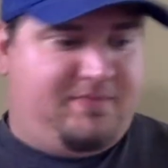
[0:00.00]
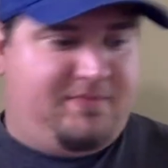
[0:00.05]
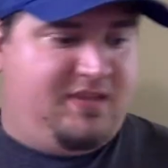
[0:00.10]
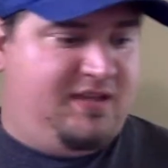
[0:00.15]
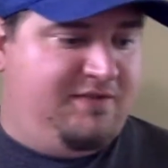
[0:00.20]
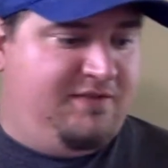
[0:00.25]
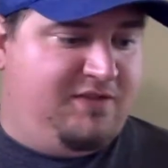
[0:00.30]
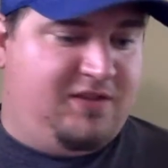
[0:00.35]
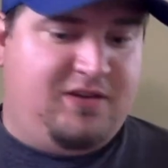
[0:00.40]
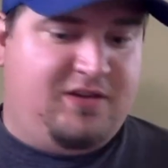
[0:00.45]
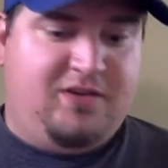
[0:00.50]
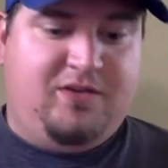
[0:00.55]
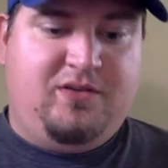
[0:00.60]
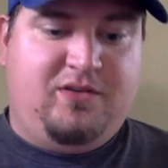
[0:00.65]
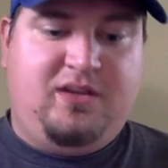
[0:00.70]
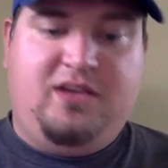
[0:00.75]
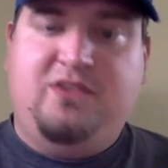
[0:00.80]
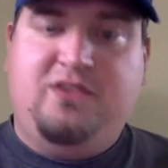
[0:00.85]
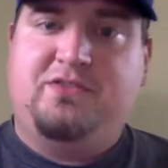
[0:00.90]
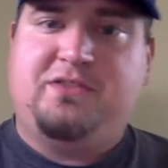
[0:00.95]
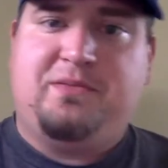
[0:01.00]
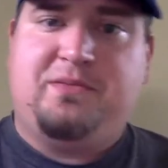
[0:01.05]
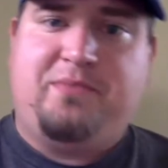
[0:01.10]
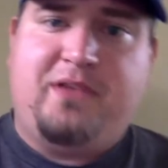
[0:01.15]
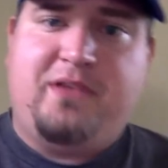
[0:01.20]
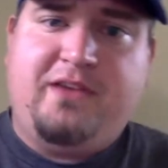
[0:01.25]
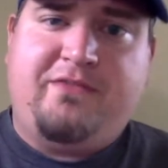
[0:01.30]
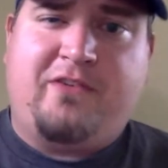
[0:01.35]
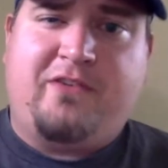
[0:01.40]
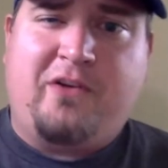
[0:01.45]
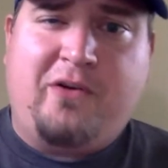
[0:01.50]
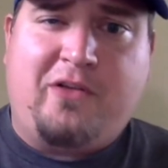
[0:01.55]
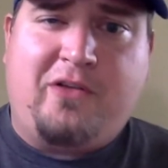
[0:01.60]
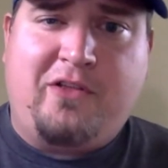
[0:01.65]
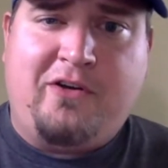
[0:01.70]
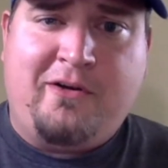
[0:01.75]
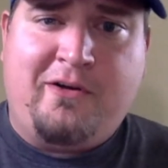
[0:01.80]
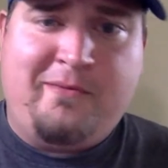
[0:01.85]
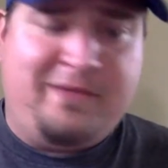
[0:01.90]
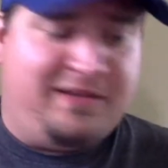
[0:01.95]
even though he used to play for
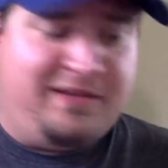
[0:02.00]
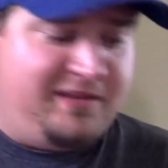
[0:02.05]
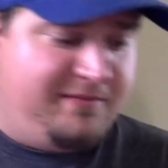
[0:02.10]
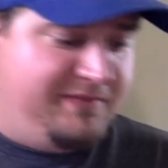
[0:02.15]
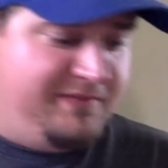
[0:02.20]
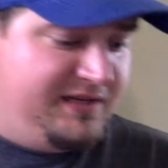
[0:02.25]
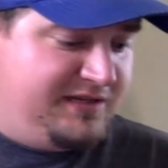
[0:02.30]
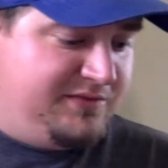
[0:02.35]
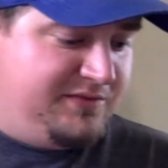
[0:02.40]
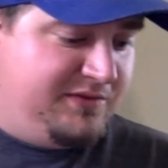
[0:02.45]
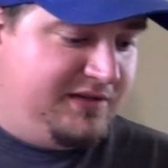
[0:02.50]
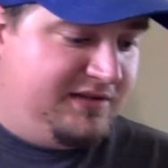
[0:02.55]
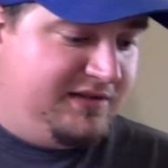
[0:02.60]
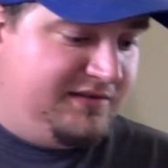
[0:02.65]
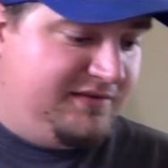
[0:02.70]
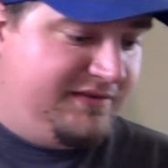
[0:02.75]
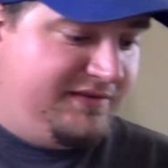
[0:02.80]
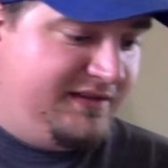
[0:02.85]
Oklahoma in the Big 12.